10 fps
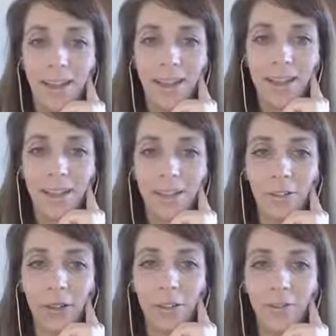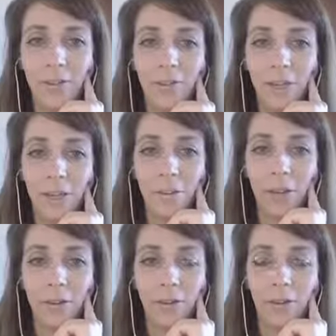And you have to think
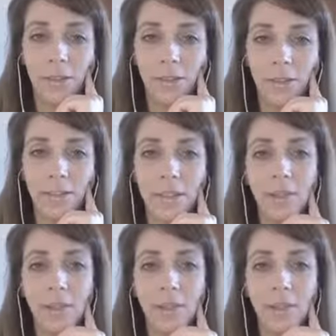about things that